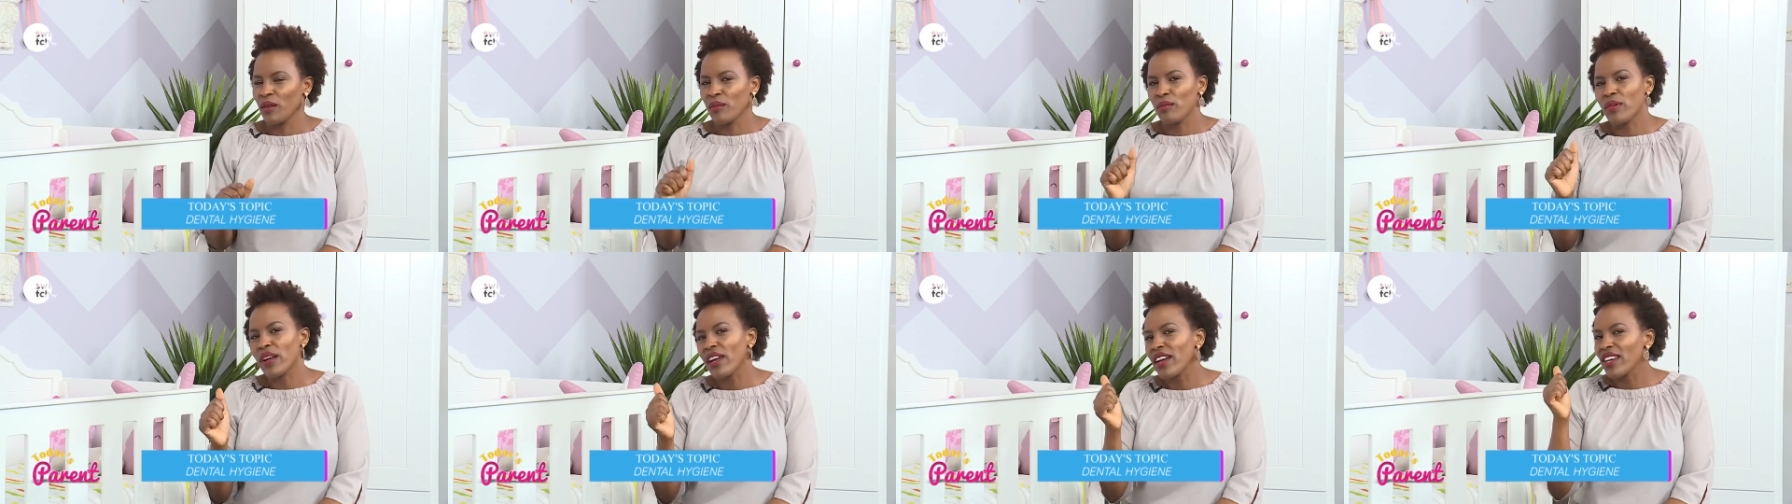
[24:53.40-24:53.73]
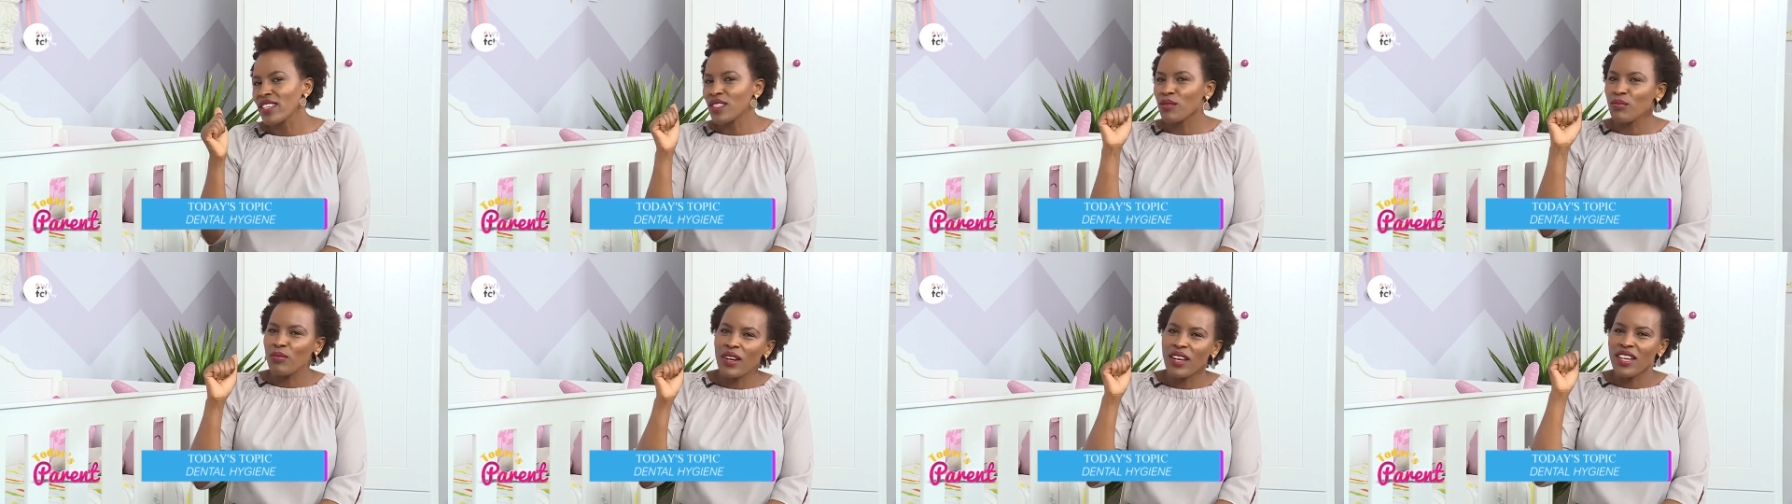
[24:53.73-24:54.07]

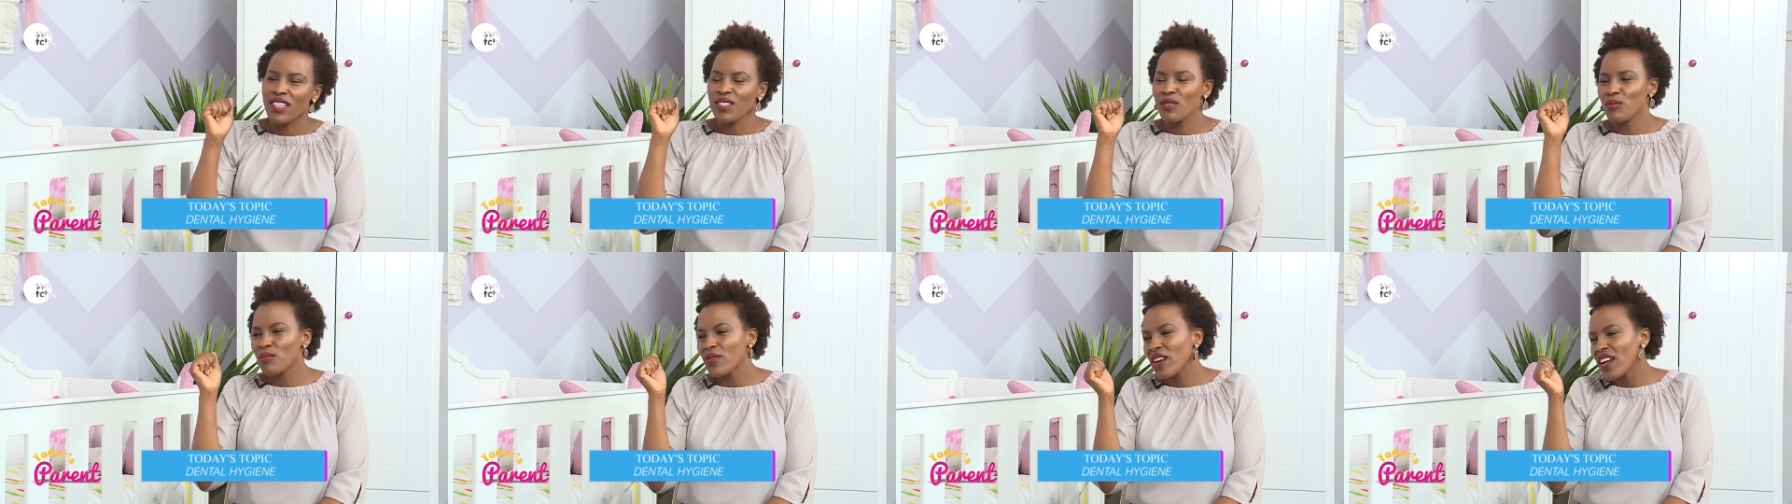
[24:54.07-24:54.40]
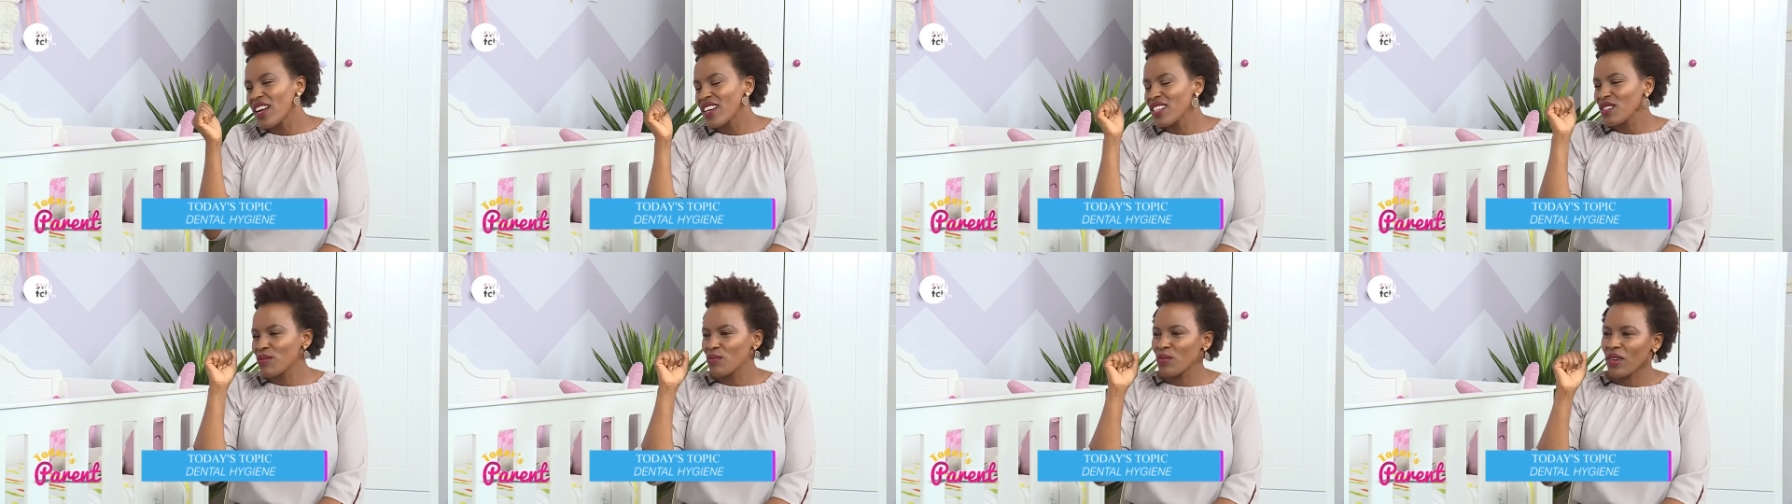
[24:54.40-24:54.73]
brush, brush,
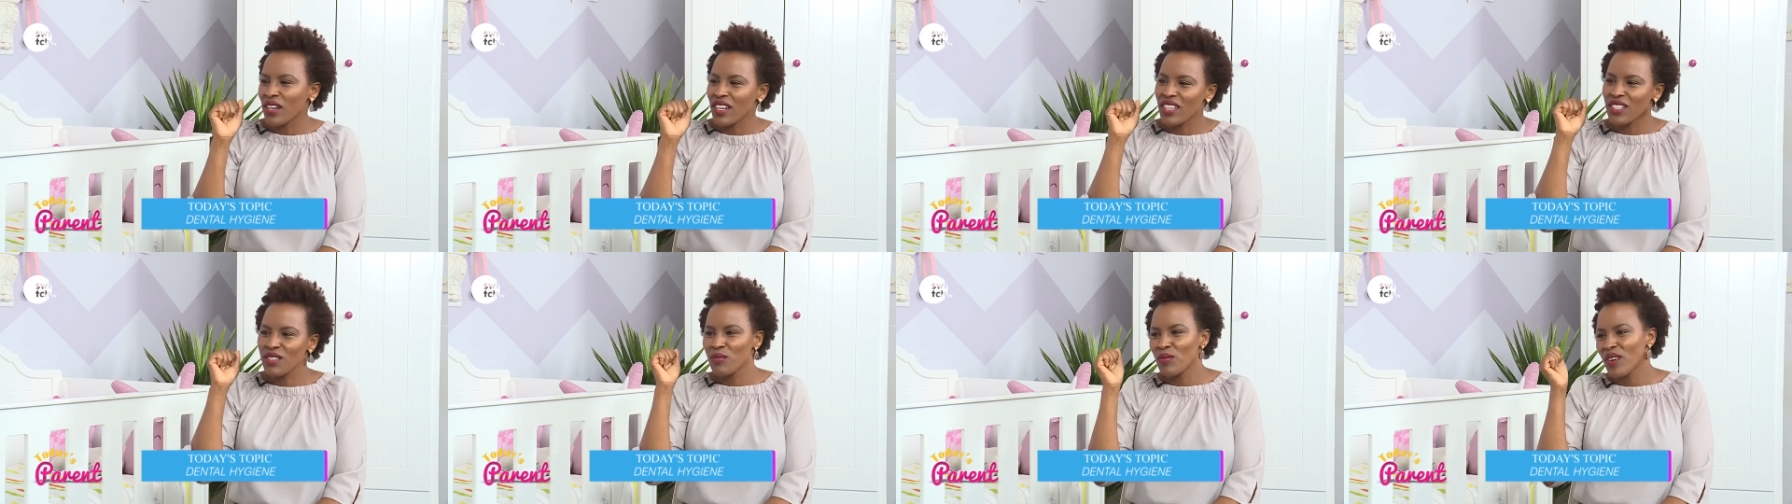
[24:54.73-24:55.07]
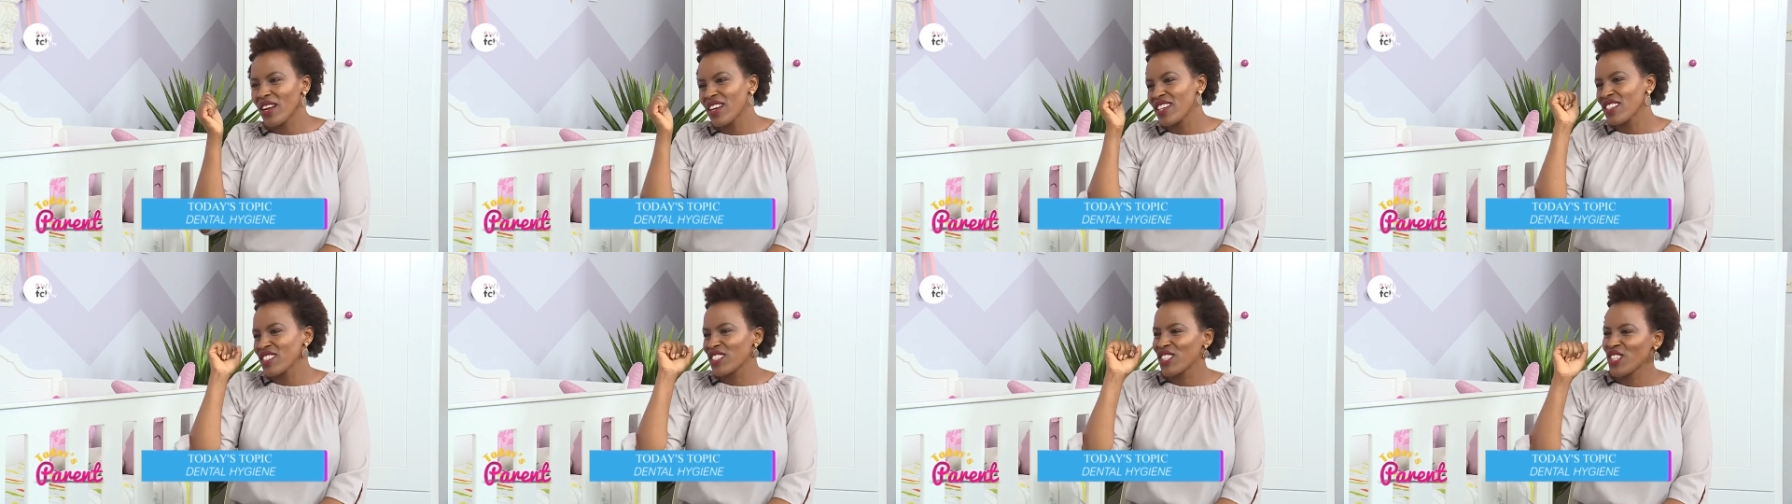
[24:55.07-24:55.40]
brush, brush,
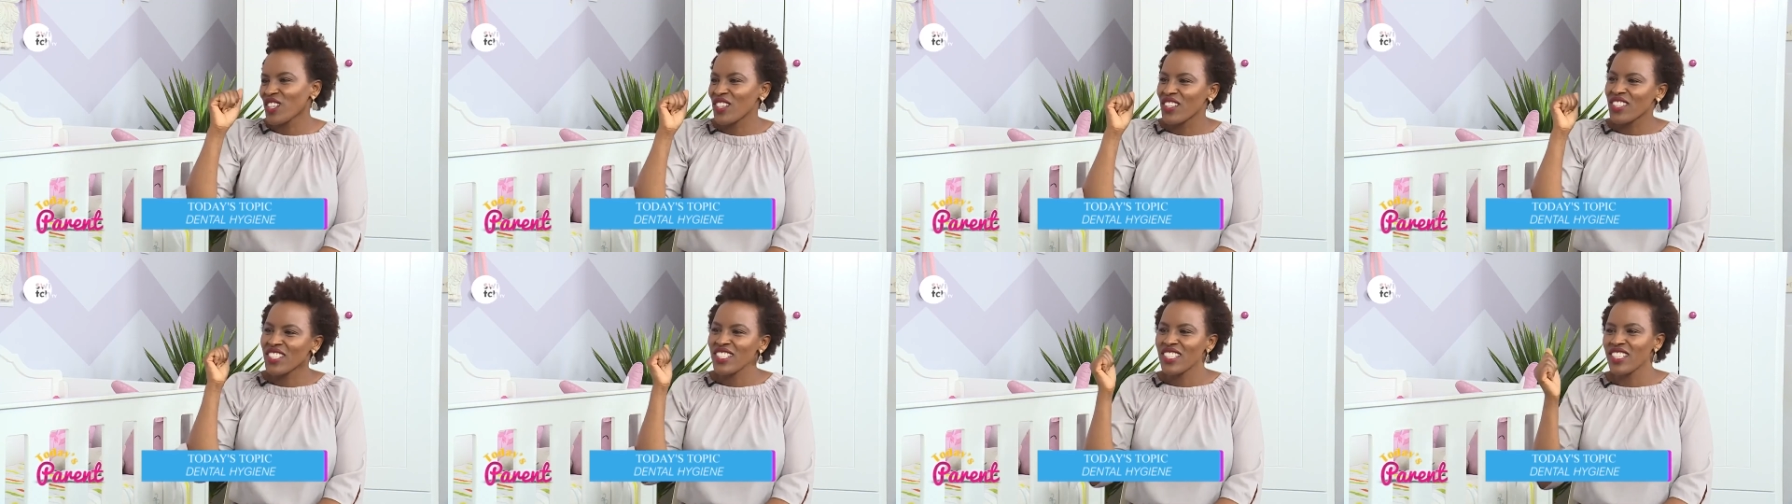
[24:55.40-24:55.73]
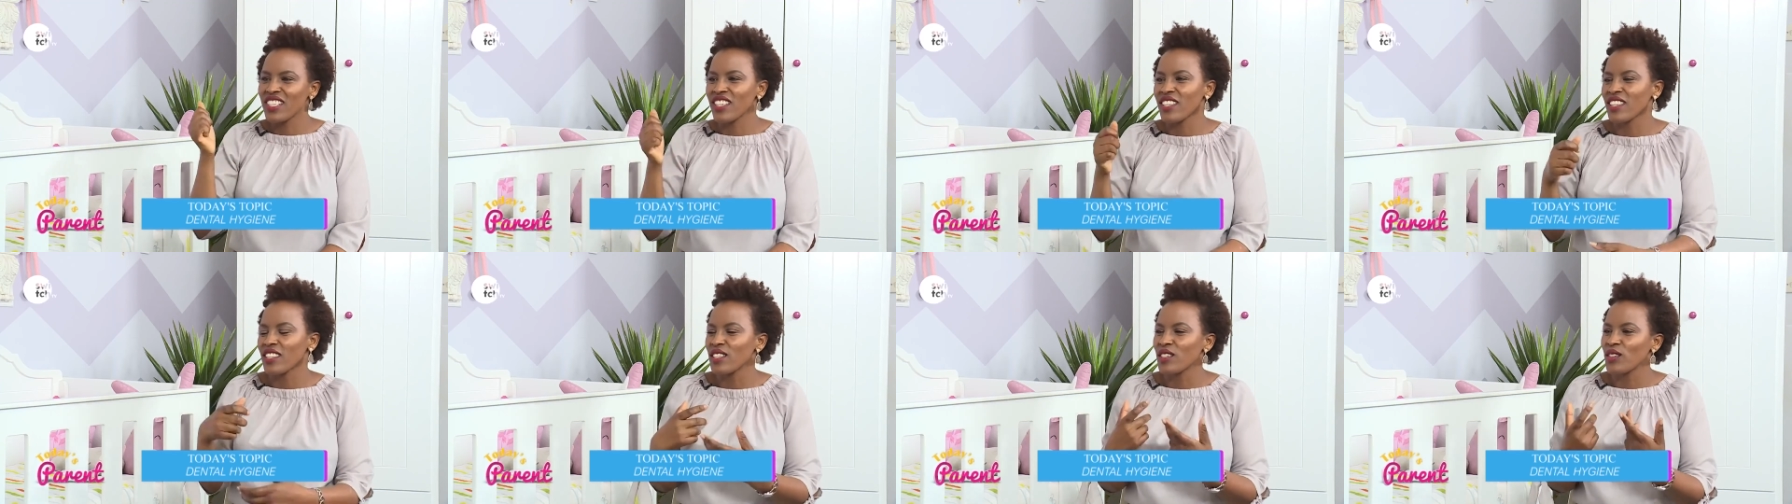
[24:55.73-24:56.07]
brush your teeth,